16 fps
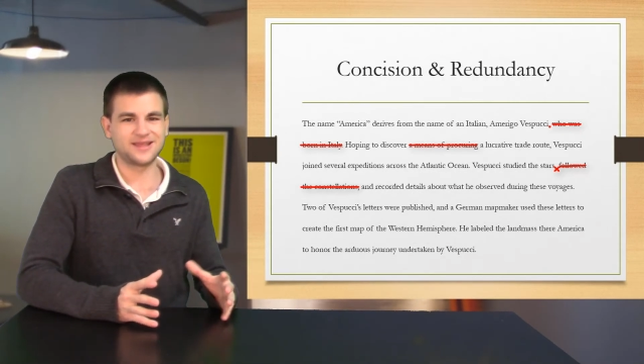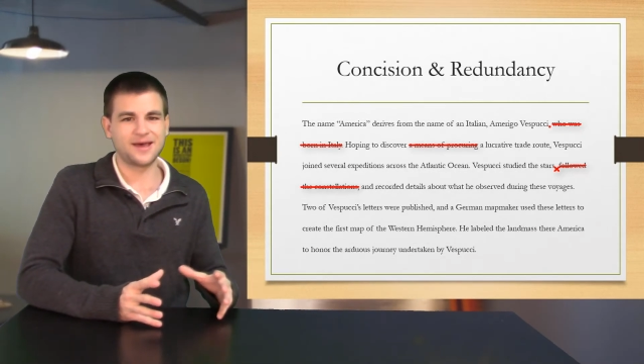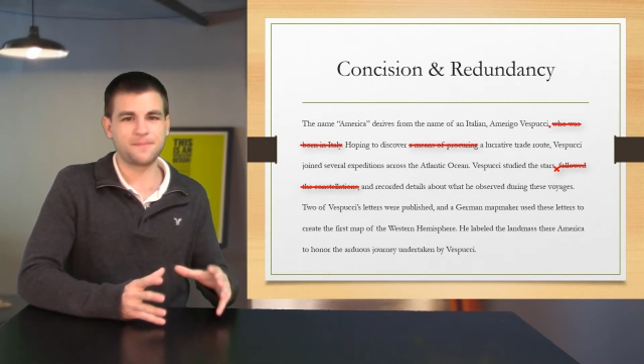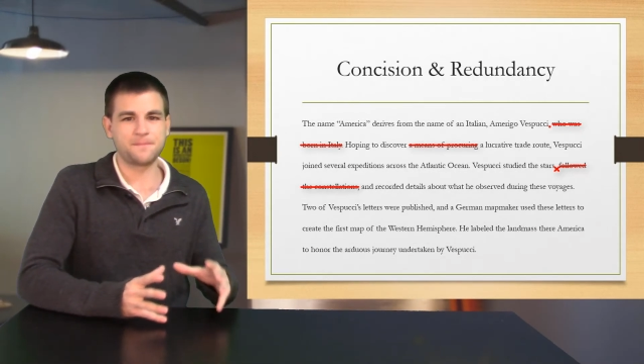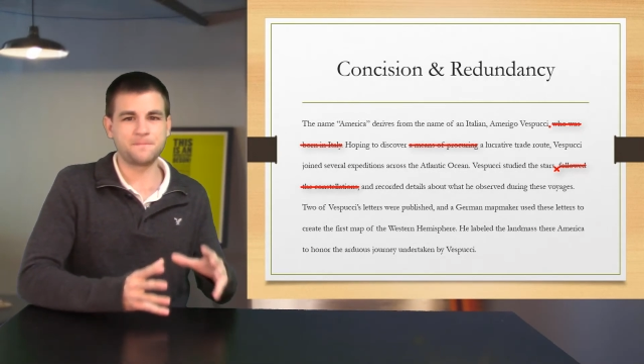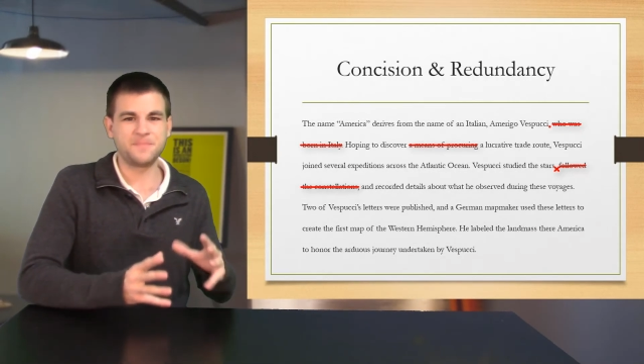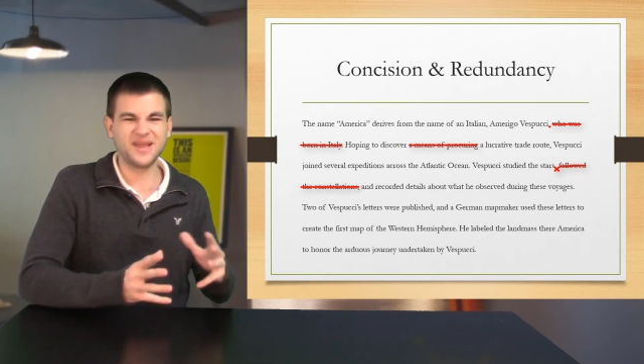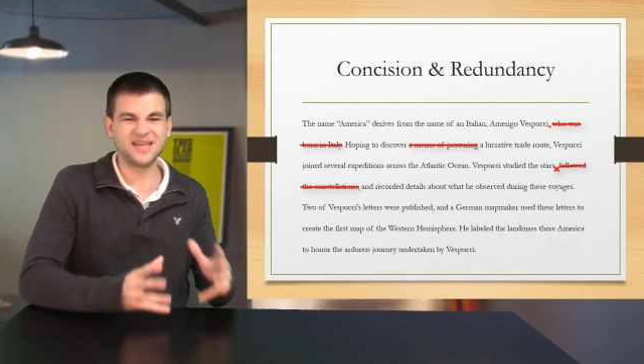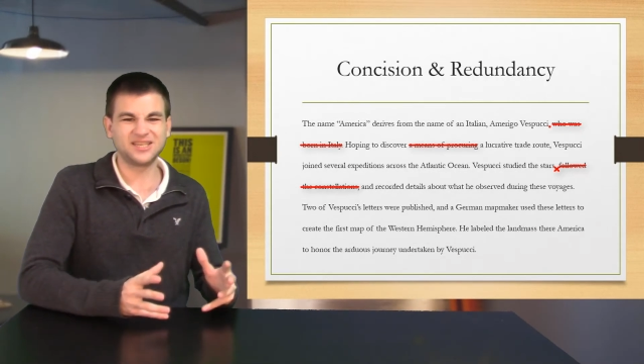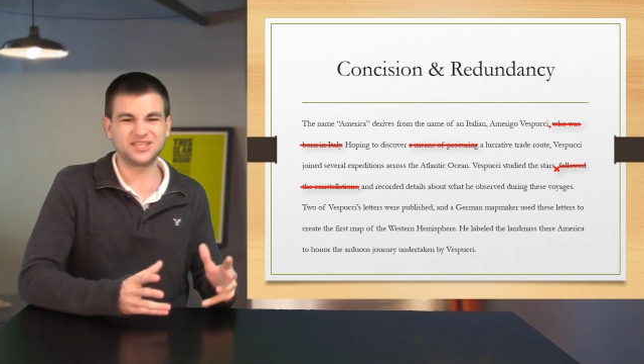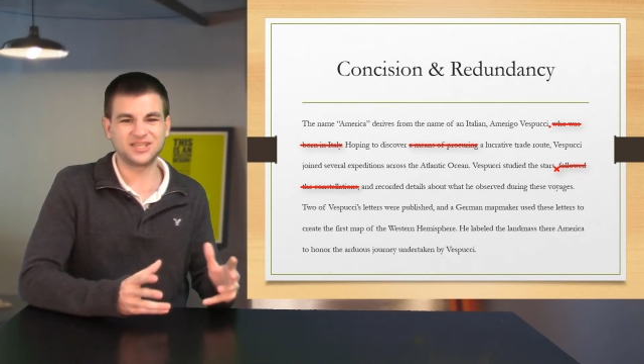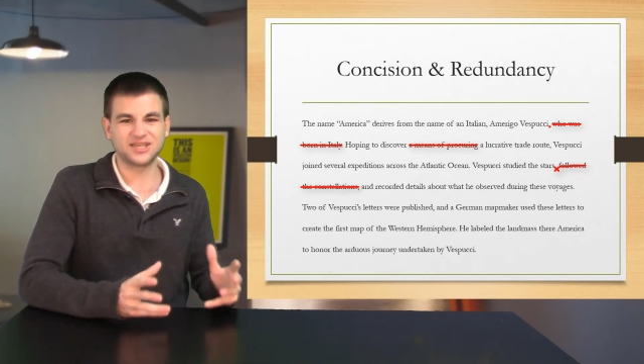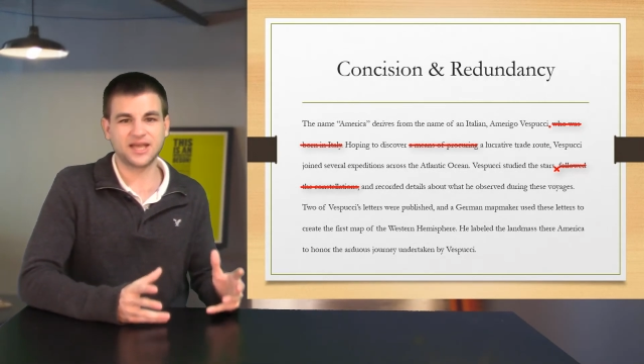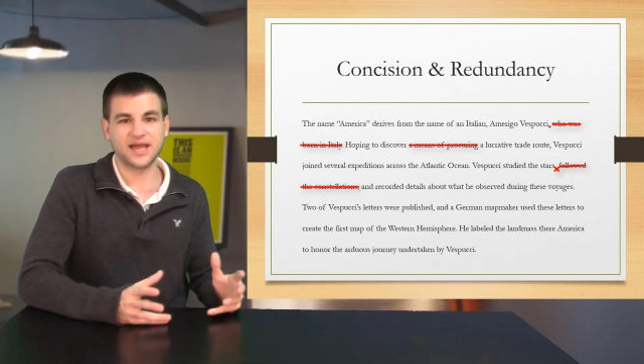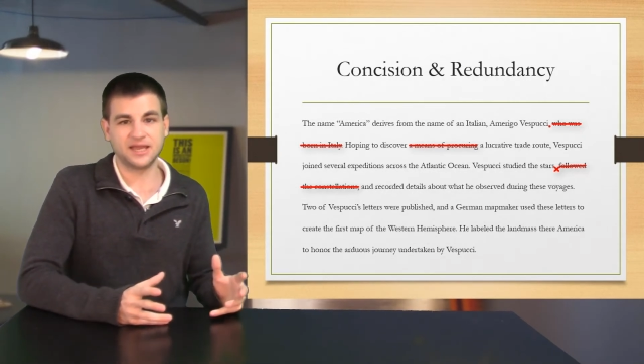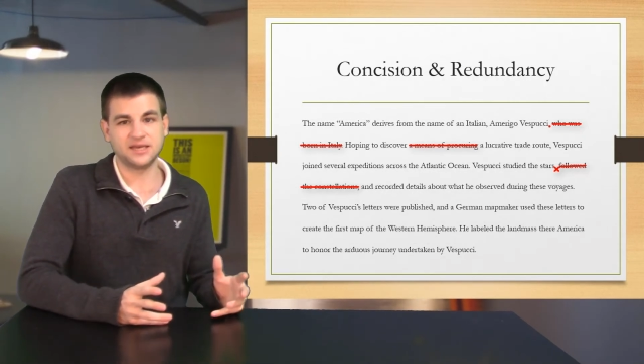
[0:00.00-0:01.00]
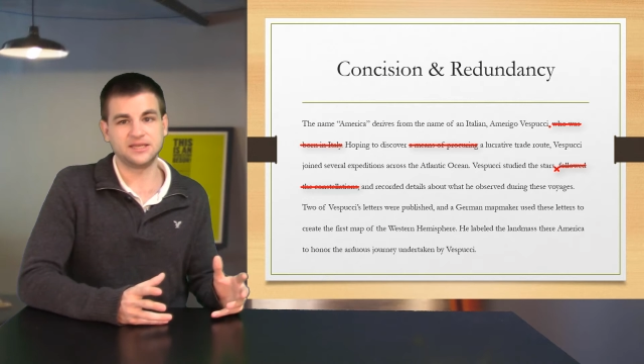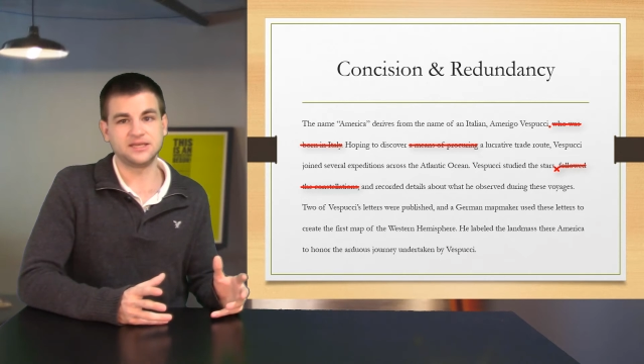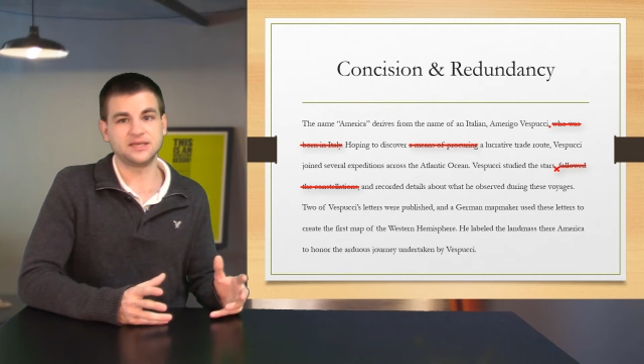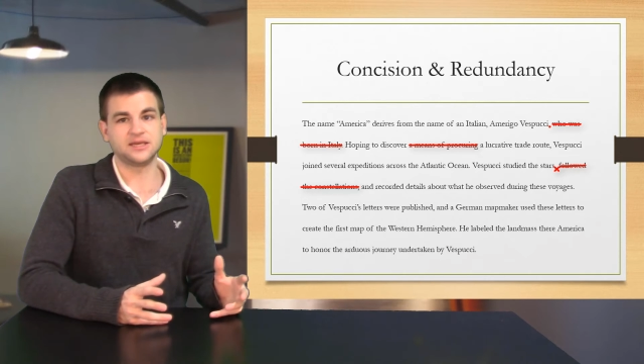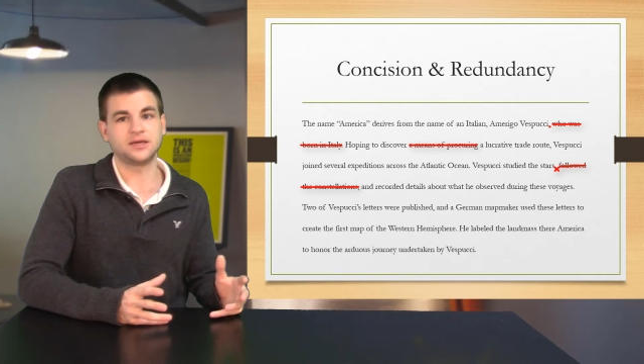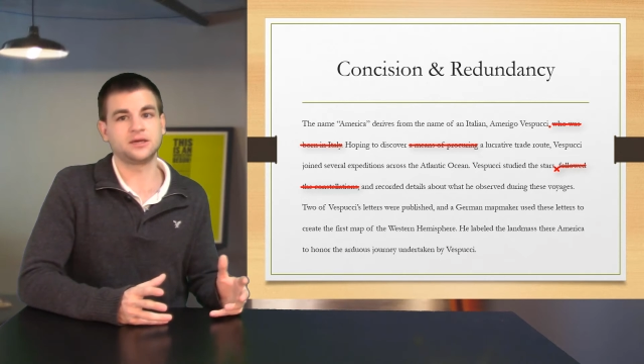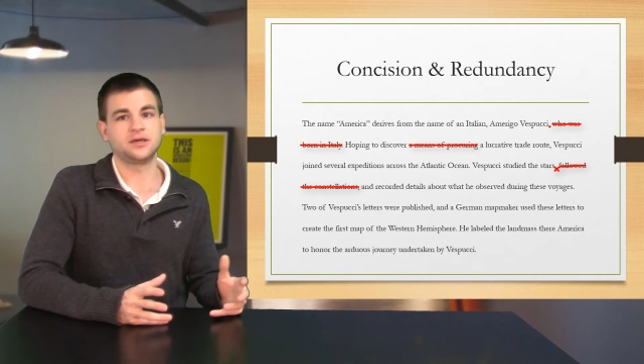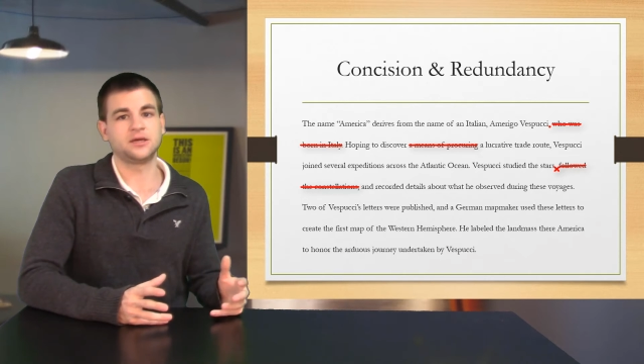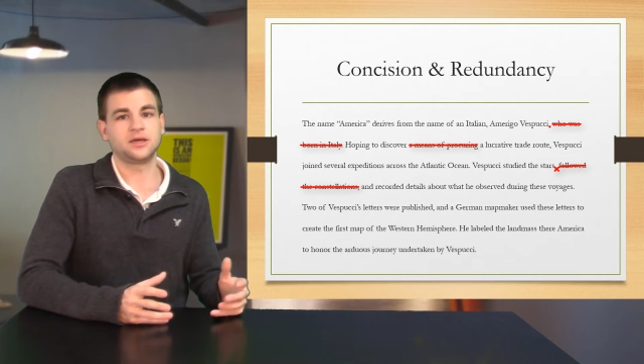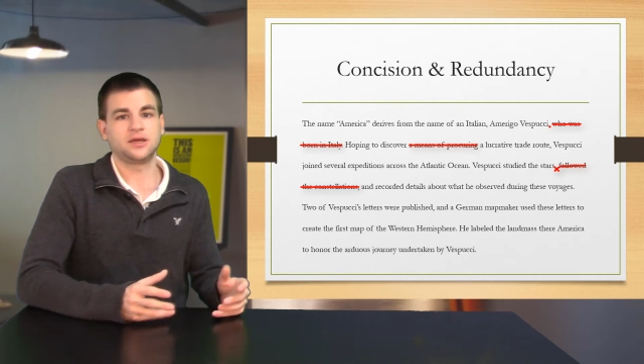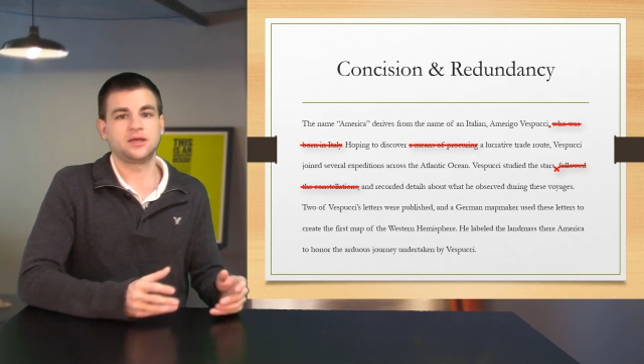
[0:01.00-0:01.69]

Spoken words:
that basic idea